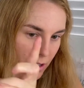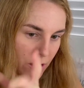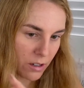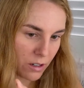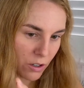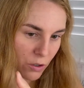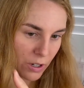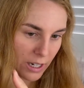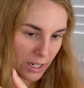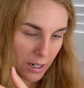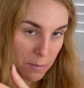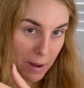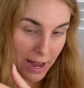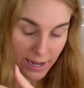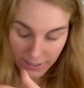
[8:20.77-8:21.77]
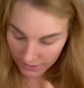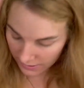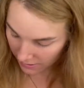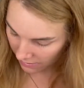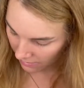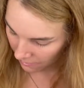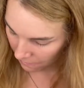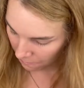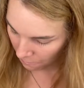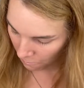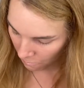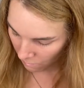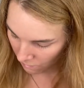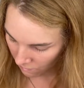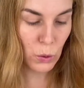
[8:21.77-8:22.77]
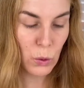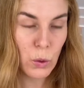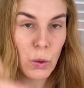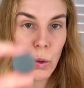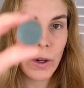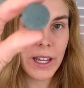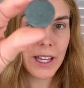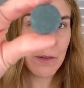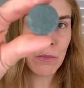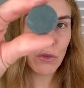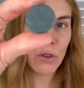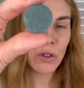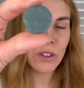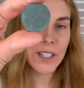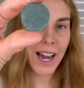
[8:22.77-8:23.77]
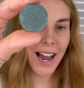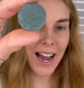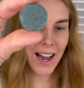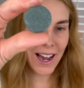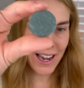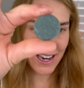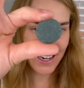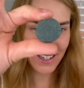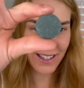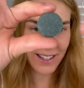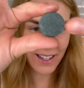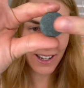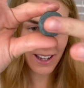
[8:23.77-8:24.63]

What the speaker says: Green Matte. Ooh, Emerald Eyes.